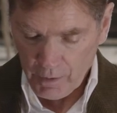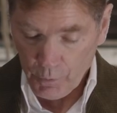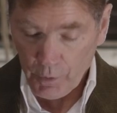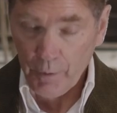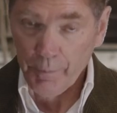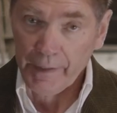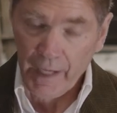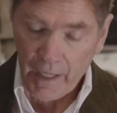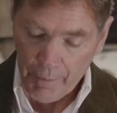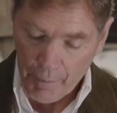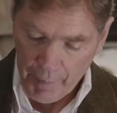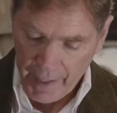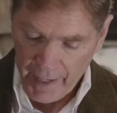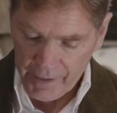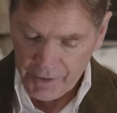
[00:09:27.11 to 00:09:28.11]
where he became a
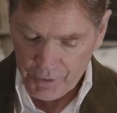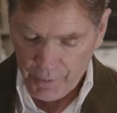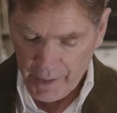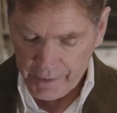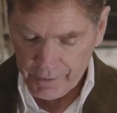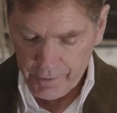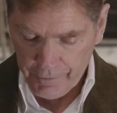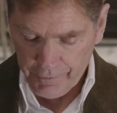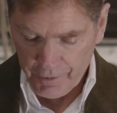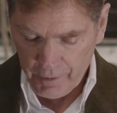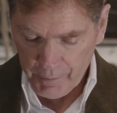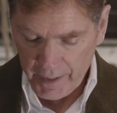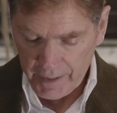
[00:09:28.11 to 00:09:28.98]
bank director from